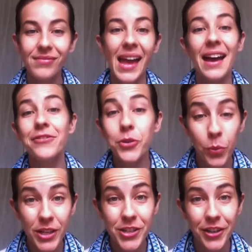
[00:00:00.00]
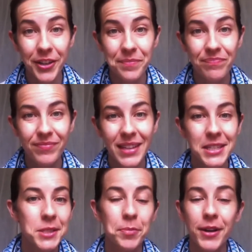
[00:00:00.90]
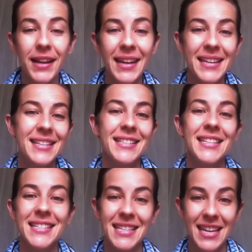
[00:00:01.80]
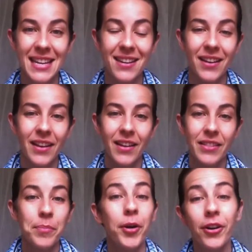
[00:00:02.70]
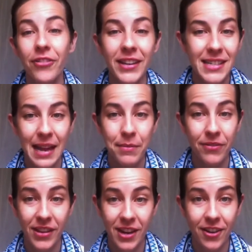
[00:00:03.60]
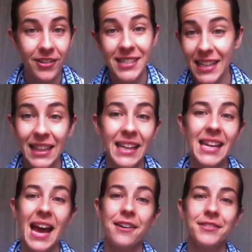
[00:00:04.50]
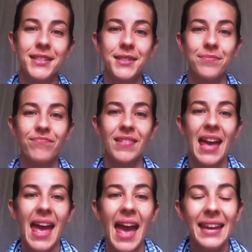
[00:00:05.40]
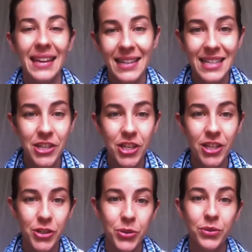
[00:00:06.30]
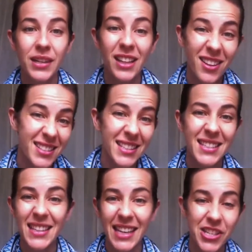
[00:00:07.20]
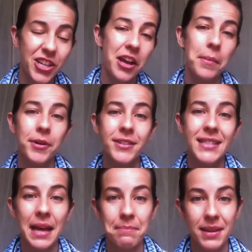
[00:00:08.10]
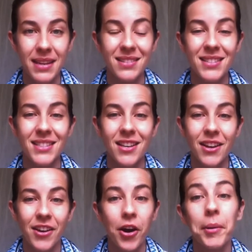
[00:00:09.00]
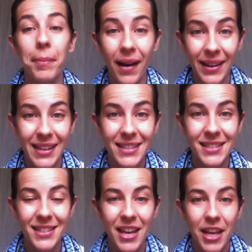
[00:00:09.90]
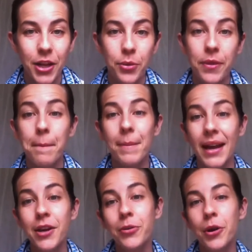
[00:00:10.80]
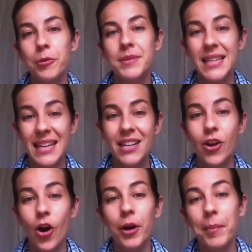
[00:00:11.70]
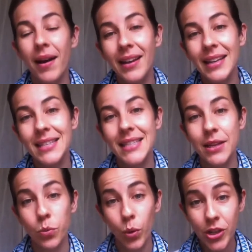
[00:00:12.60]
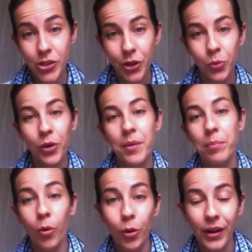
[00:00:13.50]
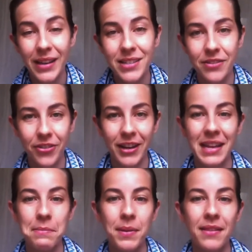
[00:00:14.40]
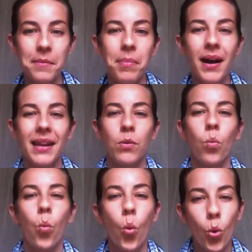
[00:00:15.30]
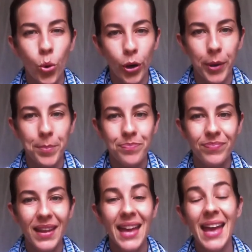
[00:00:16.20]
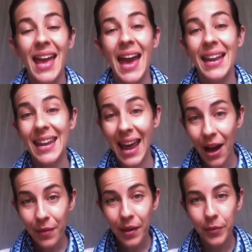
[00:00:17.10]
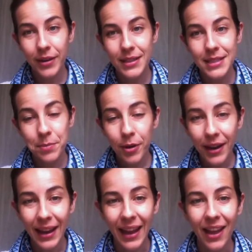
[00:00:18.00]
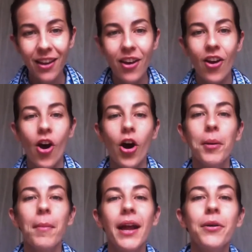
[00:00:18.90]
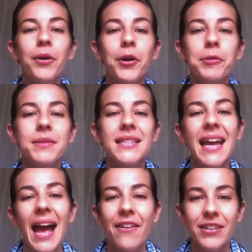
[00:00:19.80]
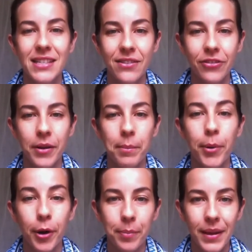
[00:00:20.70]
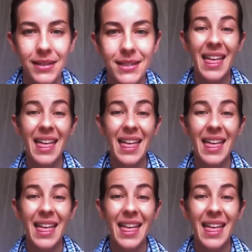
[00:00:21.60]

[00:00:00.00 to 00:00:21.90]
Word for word: After winter, spring is indeed the perfect time of year to clean house, and in addition to the closets and the kitchen cupboards, that means our bodies. You know, the microbes in our bodies in winter were important for keeping the body warm. And now that we're in spring, our microbes, they have a different purpose.